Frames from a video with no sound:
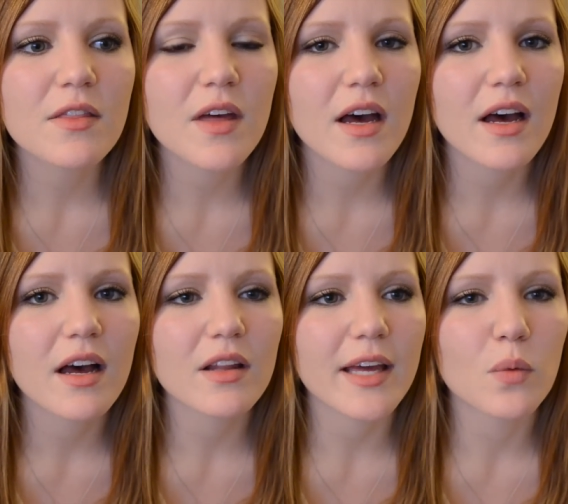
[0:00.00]

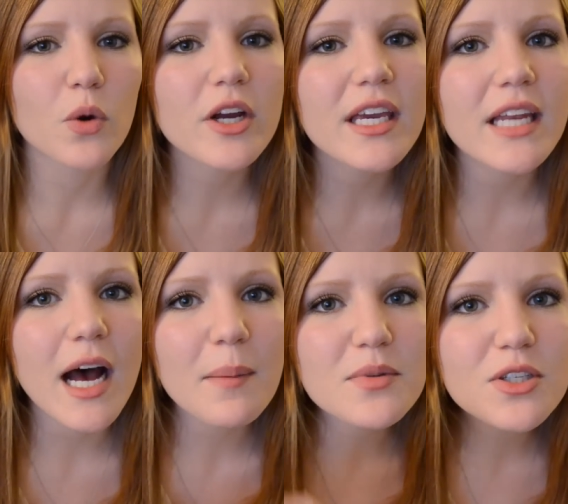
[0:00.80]
the like working
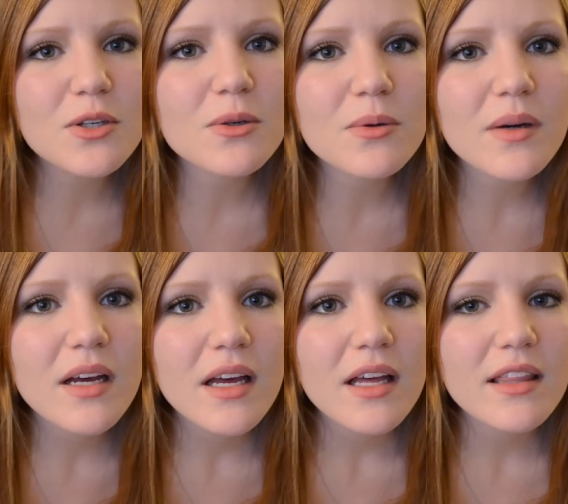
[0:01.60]
up
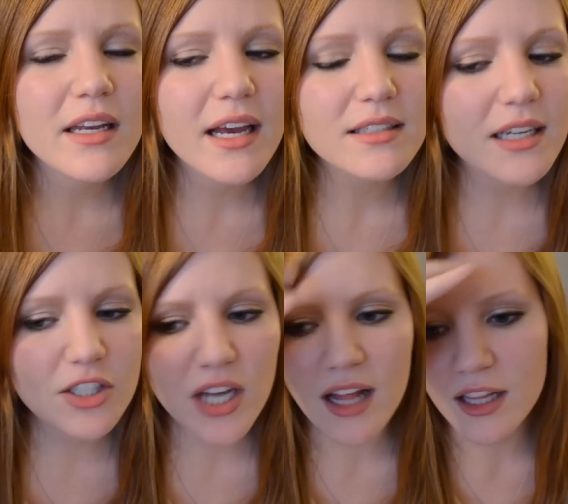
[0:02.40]
to the next
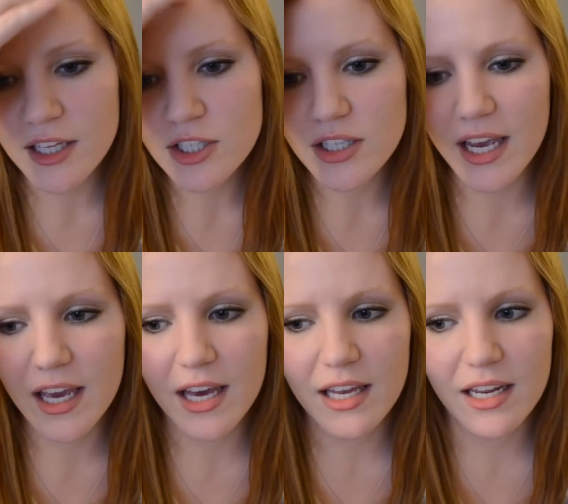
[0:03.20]
like challenge
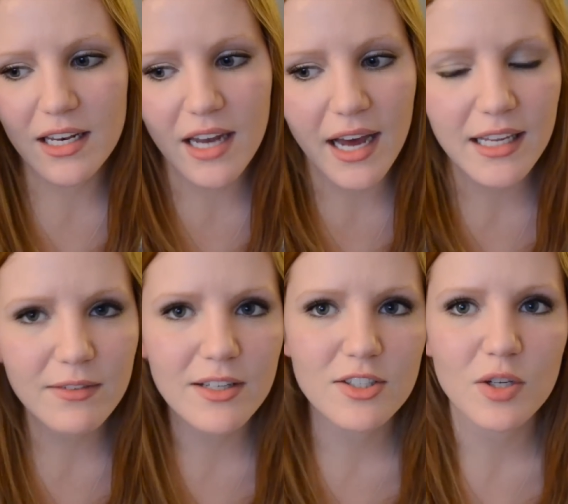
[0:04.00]
and not
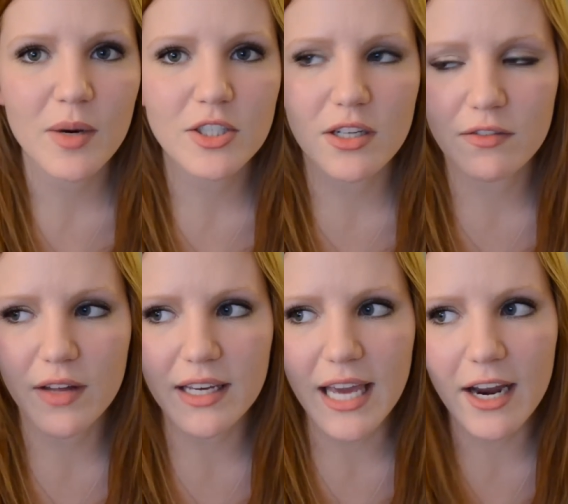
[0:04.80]
even so much of
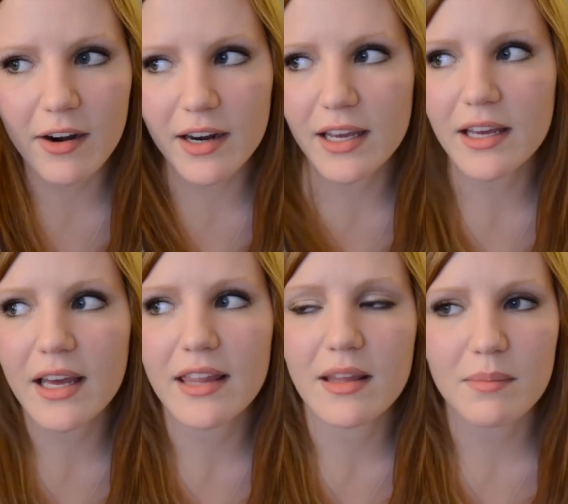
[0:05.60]
like
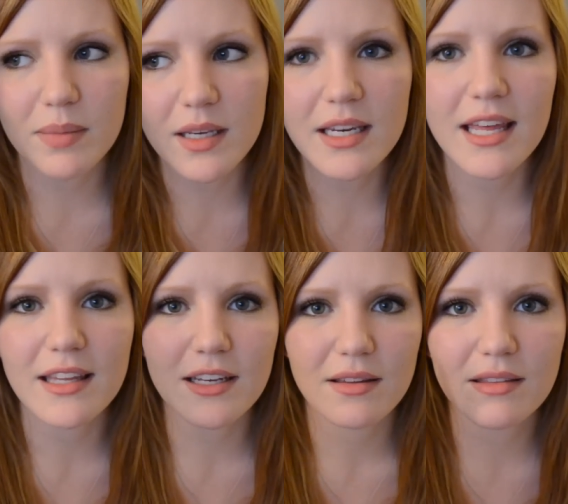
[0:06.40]
Harry and them being
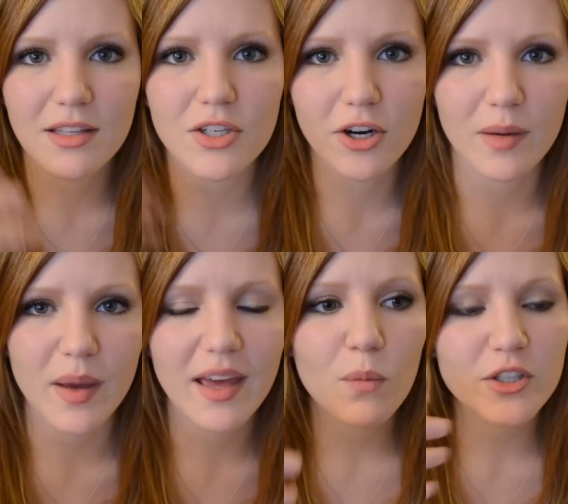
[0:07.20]
in the
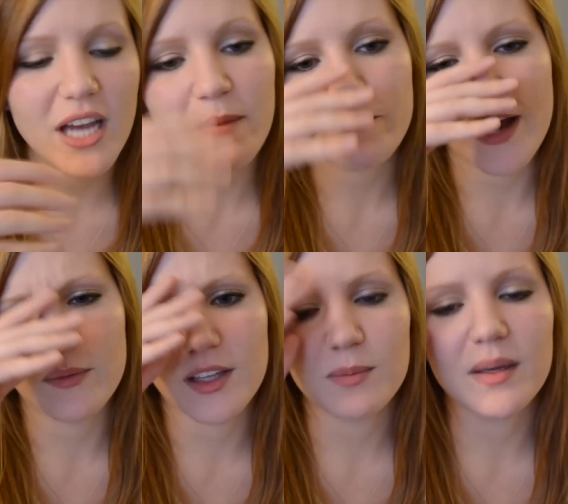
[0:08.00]
tournament, which I'm
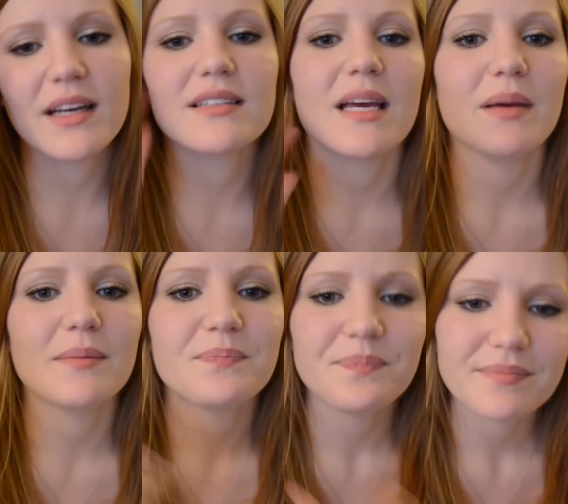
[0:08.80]
fine with because I
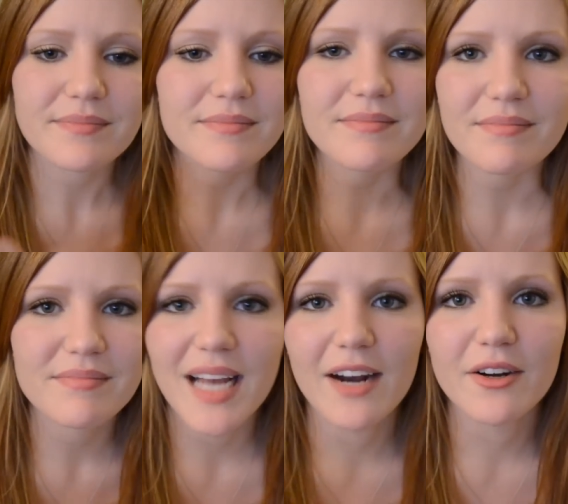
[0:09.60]
mean,
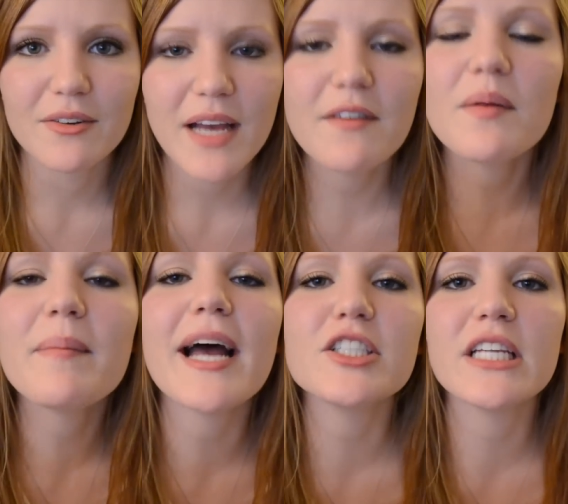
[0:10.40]
I don't know.
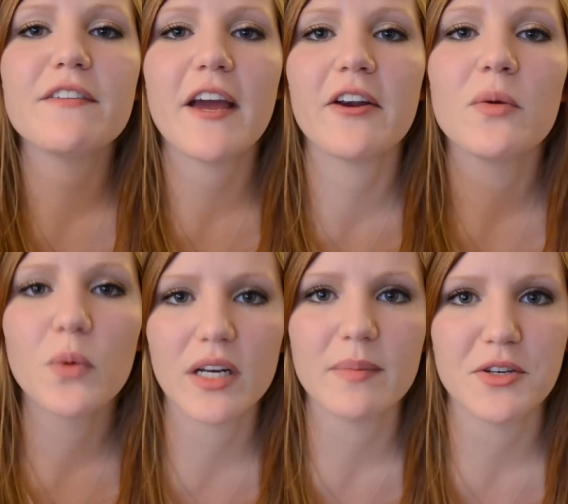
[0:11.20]
Imagine if Harry
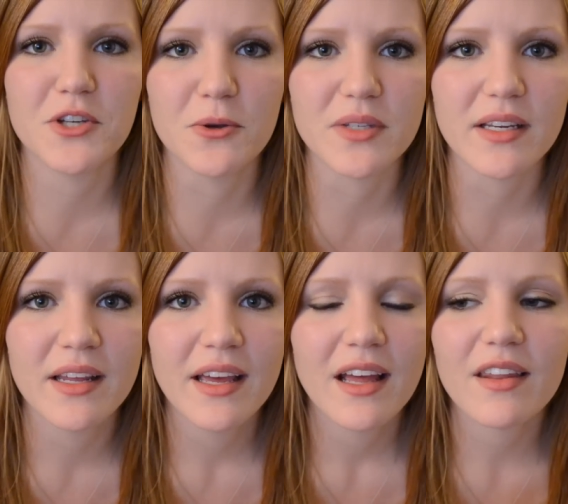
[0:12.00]
wouldn't have been
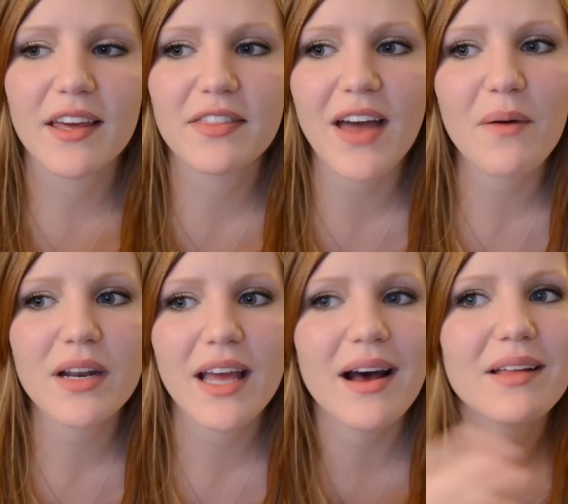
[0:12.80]
chosen. Like that
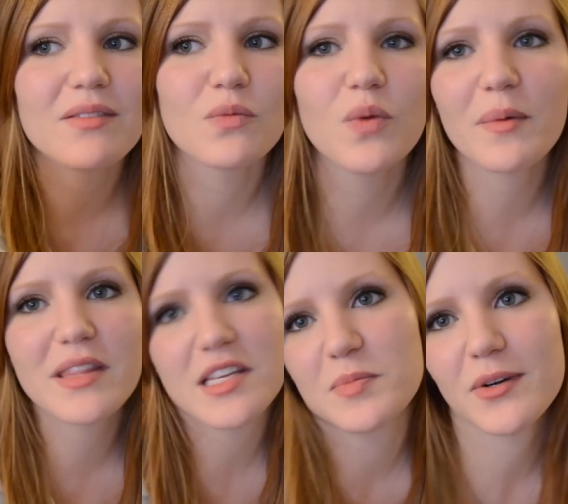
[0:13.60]
would, what would
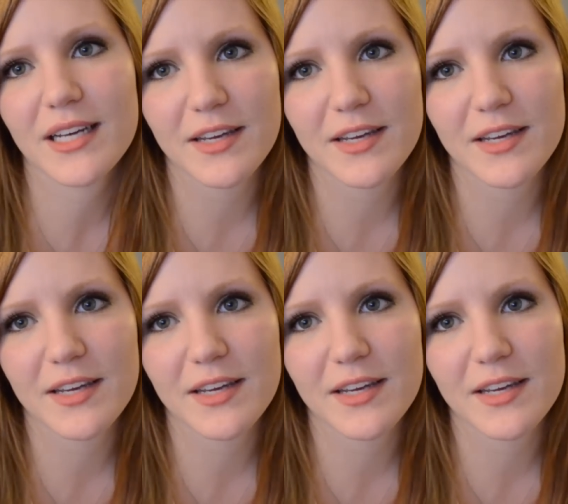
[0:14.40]
this book